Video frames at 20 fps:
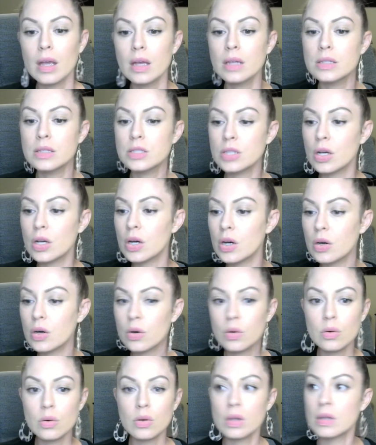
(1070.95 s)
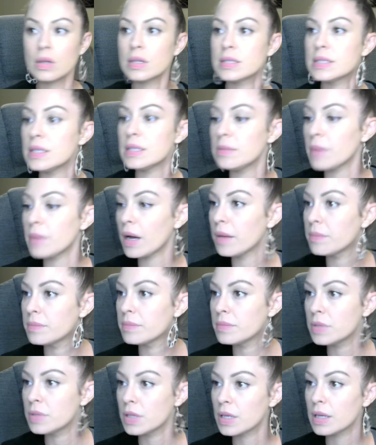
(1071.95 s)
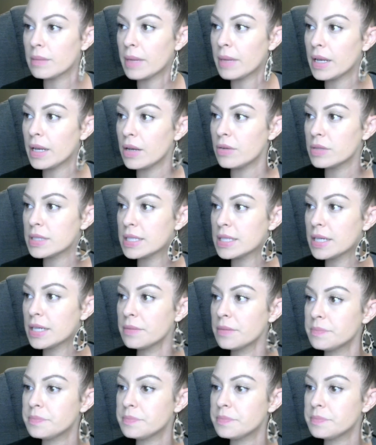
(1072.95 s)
So let's see. I'm looking at my notes here.